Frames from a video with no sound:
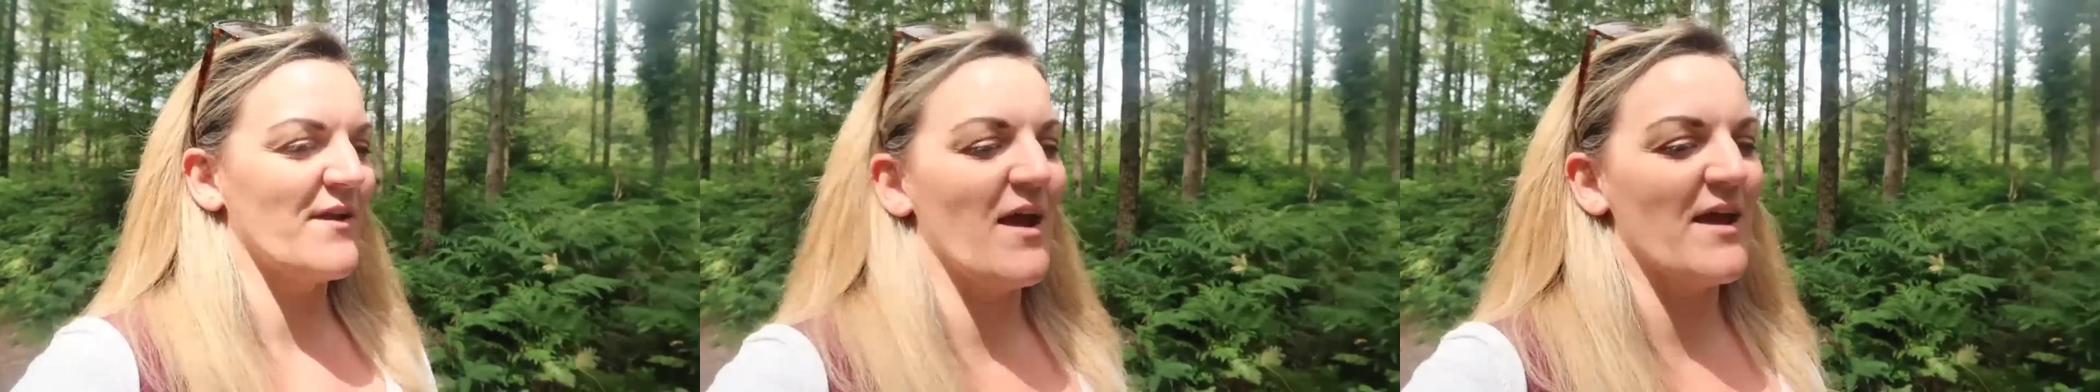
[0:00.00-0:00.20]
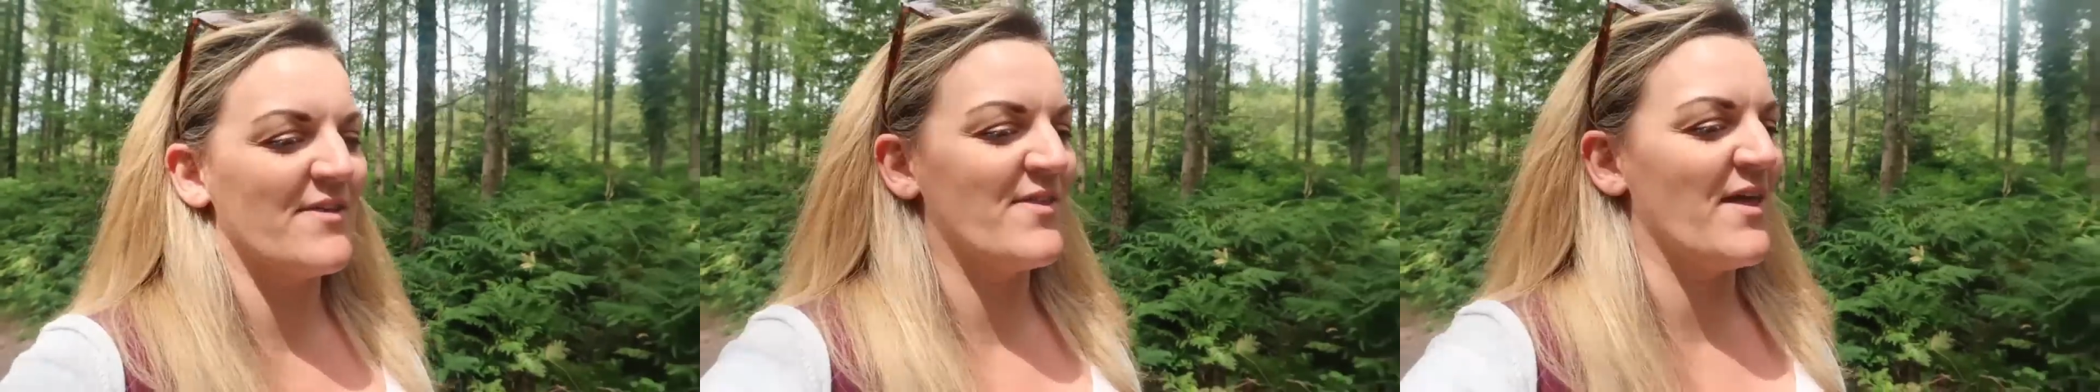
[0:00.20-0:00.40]

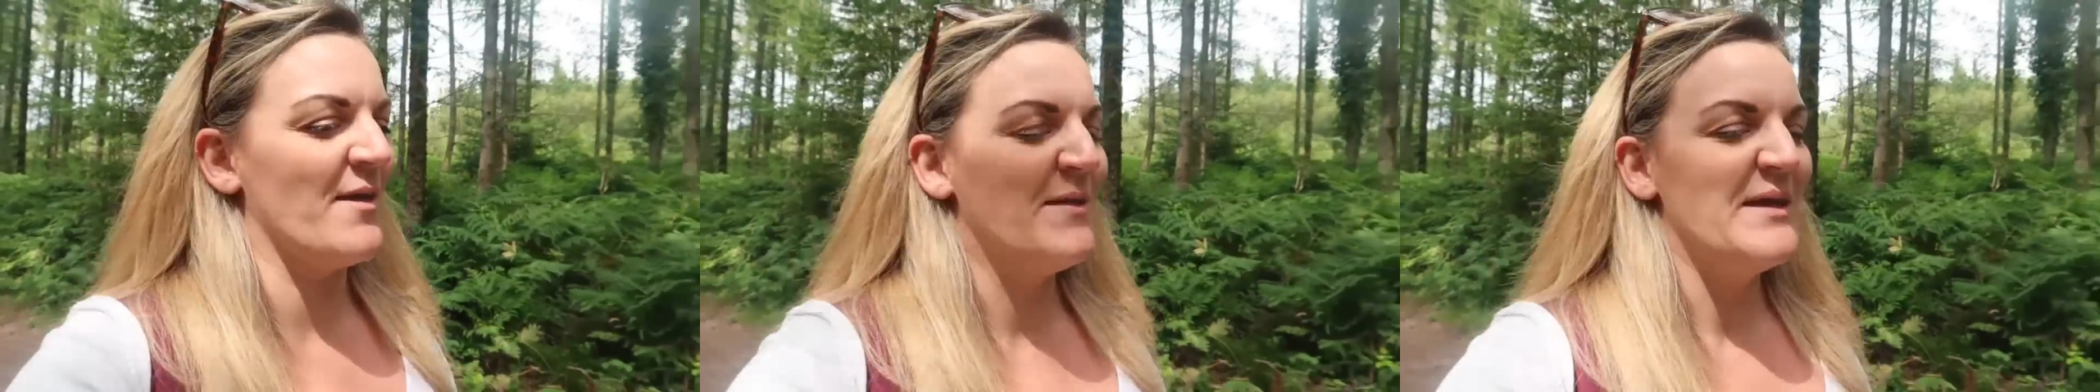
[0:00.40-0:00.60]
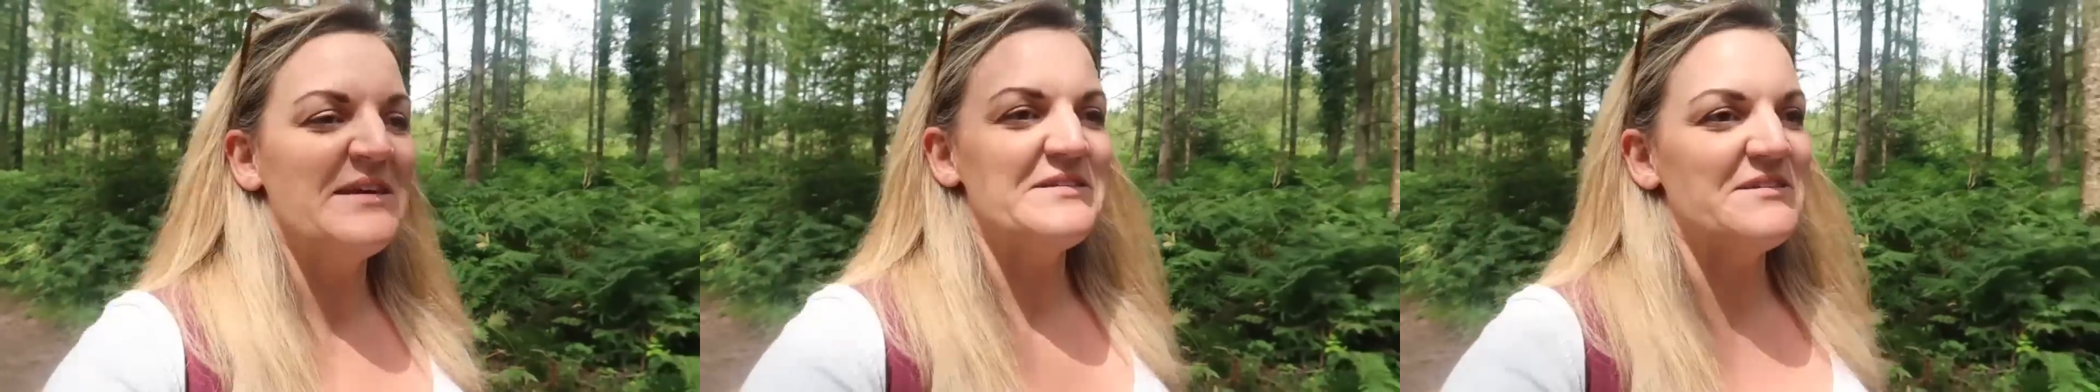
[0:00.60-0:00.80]
for like
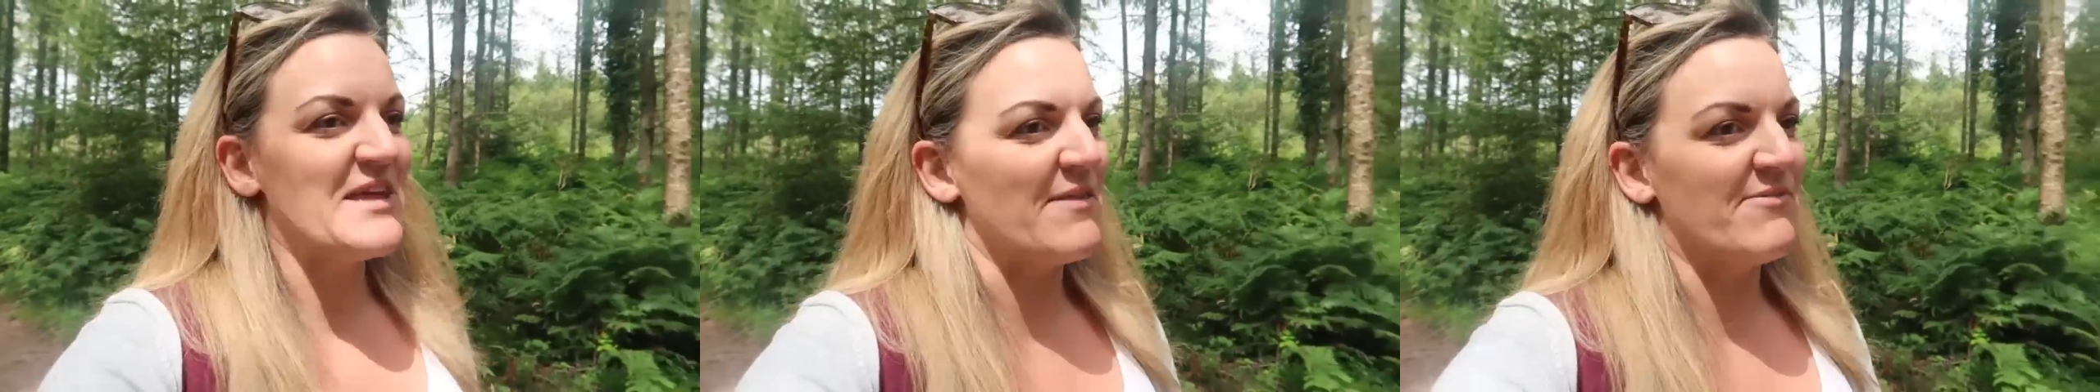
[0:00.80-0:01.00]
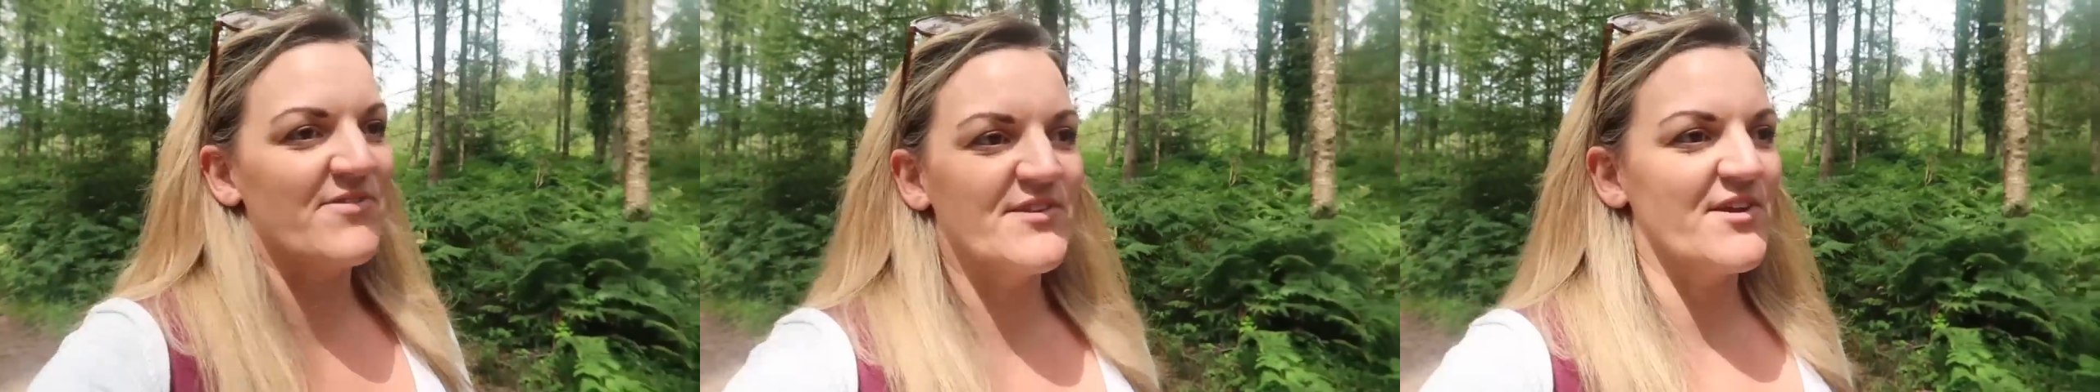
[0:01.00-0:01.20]
the
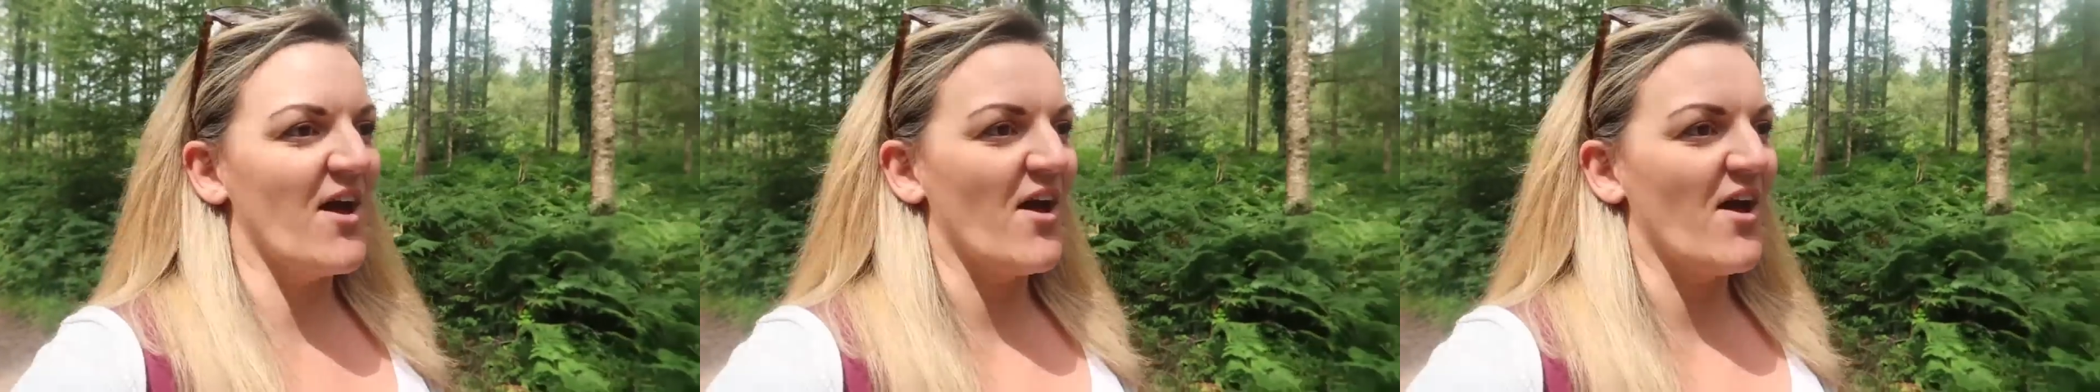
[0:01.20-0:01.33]
10th